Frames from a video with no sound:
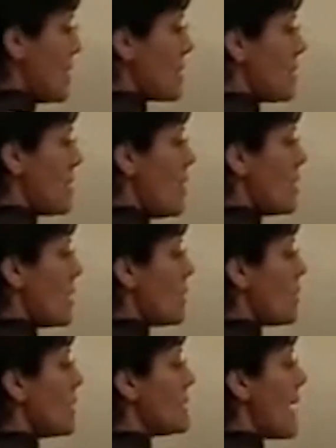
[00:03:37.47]
x alone, and
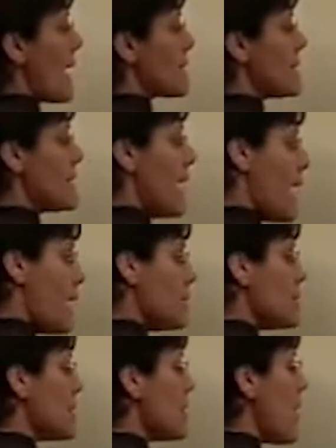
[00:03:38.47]
it reads x
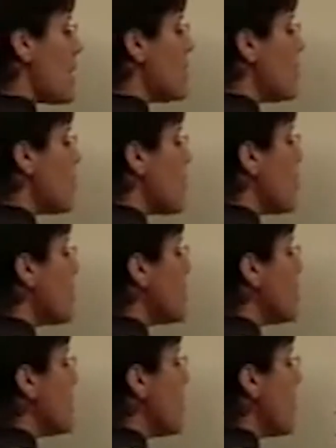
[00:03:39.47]
times the log of
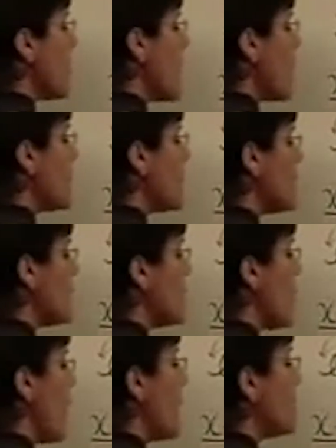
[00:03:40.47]
4. Then I'm going to
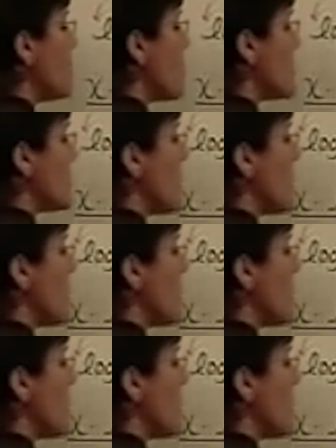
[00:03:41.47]
divide both